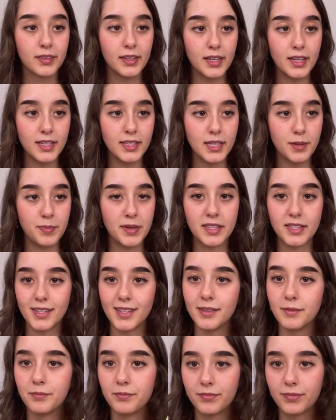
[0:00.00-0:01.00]
easy peasy.
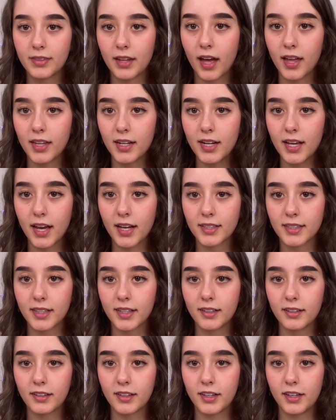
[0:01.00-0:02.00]
Now that he has
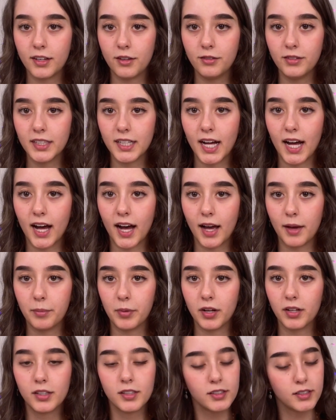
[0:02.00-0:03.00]
little cute
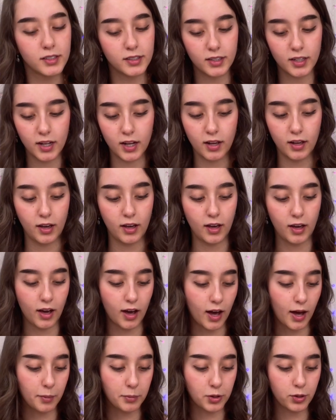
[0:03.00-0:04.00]
eyeballs,
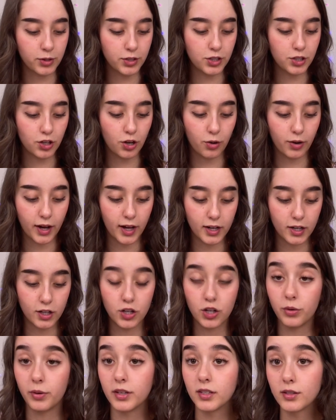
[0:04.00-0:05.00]
I'm going to go ahead and
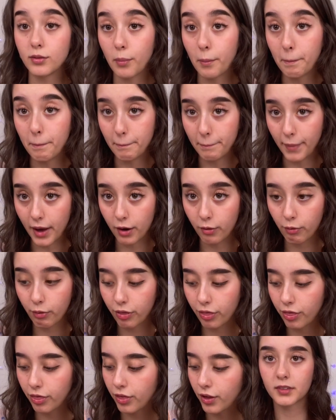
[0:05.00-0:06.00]
do his mouth.
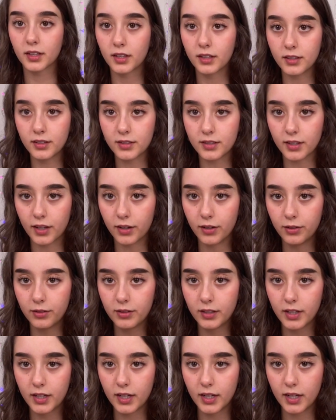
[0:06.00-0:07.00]
So
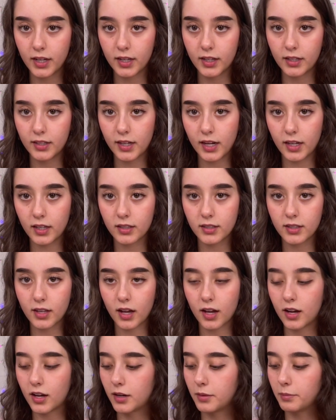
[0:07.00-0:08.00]
next
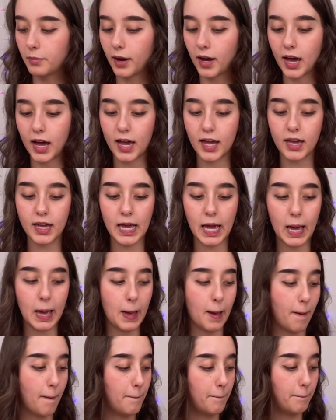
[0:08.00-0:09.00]
on my
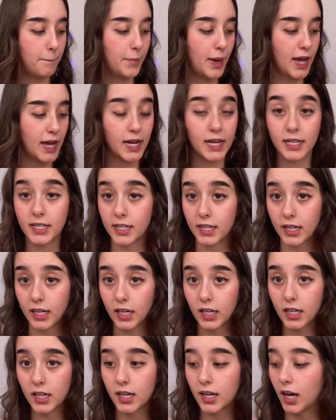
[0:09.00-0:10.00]
painting
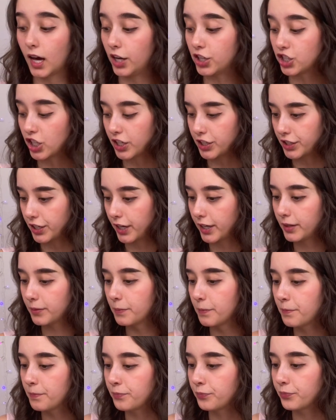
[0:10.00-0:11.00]
agenda
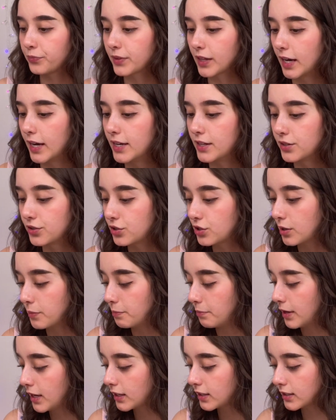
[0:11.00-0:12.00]
is to
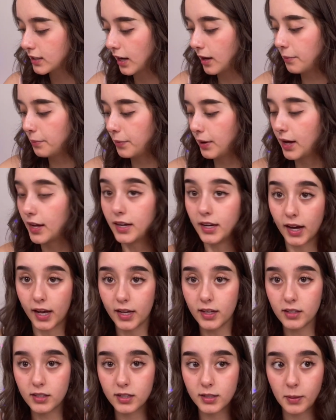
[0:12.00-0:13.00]
mix up a
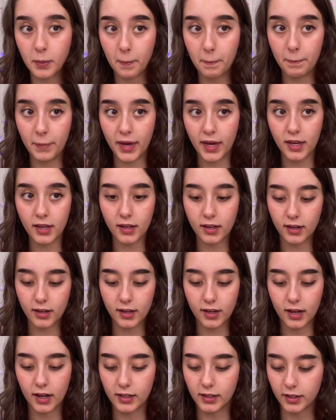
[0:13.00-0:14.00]
nice pink
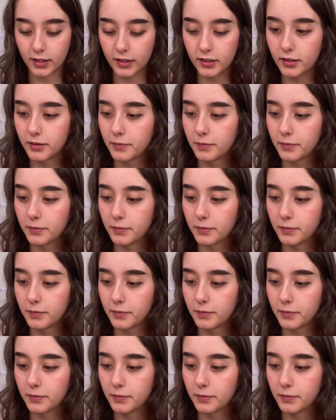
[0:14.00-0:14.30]
color